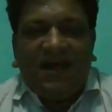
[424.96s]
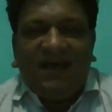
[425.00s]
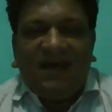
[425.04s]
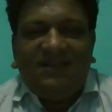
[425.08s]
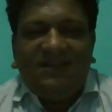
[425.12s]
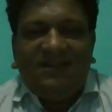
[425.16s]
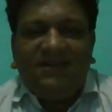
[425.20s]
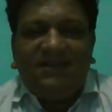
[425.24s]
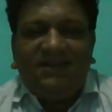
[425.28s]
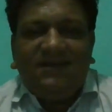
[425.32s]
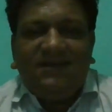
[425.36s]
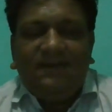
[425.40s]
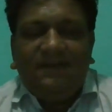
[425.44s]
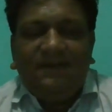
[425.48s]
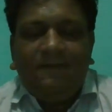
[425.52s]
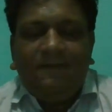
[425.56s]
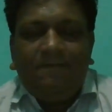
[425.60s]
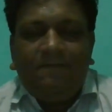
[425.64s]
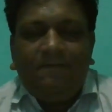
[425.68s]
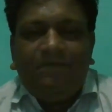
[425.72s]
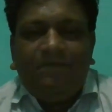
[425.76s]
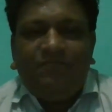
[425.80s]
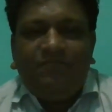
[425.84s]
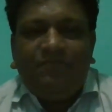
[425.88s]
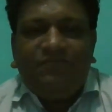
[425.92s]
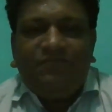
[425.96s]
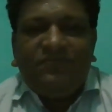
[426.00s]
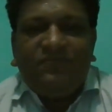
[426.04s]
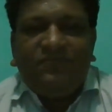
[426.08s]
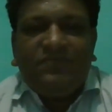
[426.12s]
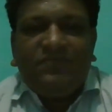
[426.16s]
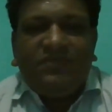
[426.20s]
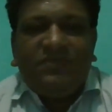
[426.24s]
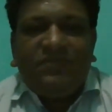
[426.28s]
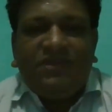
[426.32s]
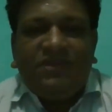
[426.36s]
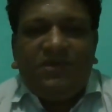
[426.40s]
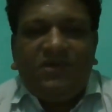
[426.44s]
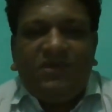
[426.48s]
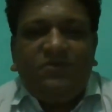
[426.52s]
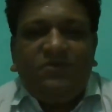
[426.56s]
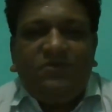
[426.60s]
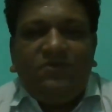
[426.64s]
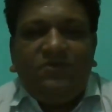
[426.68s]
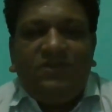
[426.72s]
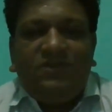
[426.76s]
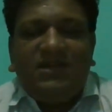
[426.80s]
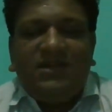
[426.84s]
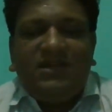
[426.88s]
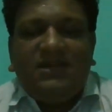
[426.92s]
I think
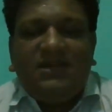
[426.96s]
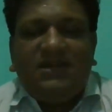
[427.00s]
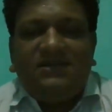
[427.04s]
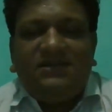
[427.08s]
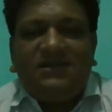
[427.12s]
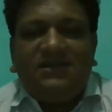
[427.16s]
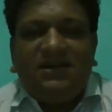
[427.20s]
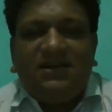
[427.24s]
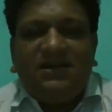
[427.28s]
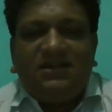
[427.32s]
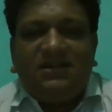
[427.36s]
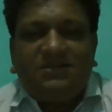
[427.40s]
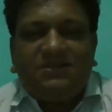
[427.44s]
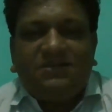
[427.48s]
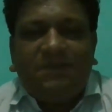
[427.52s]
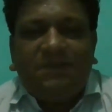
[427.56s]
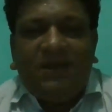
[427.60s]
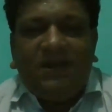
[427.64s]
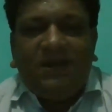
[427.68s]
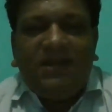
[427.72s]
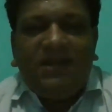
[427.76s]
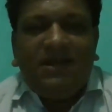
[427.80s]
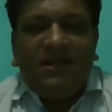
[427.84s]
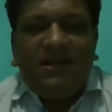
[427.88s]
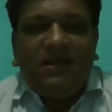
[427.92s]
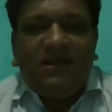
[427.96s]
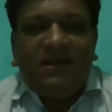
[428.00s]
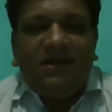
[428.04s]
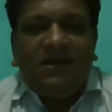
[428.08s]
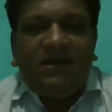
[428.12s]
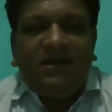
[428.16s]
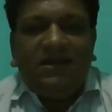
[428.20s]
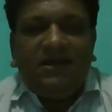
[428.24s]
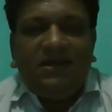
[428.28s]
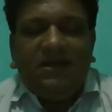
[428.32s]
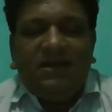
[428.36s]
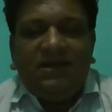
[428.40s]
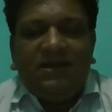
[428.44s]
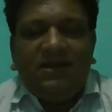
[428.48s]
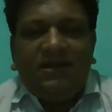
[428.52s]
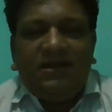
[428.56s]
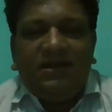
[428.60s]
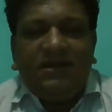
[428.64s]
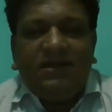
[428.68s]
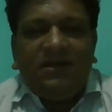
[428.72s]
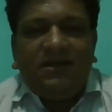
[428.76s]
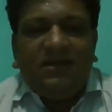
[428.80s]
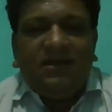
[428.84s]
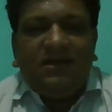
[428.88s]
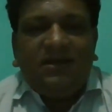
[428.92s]
there is a spelling
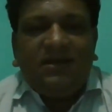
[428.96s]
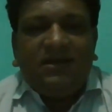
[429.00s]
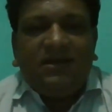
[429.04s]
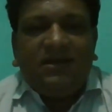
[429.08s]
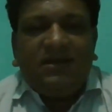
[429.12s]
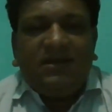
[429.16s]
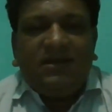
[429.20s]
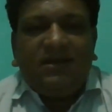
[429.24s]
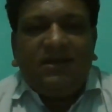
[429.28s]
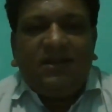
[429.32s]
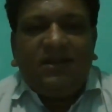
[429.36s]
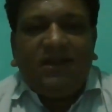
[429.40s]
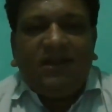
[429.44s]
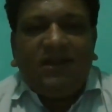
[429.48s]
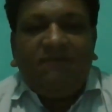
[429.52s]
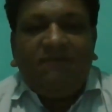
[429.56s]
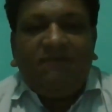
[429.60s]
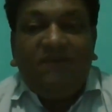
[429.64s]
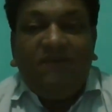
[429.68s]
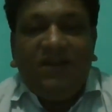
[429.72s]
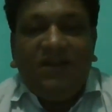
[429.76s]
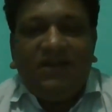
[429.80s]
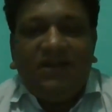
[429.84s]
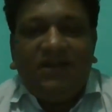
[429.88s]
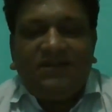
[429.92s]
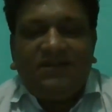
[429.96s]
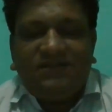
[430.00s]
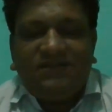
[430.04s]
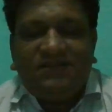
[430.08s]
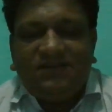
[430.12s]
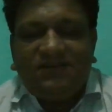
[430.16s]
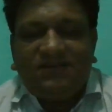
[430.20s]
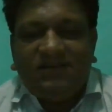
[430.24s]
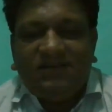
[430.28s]
like village.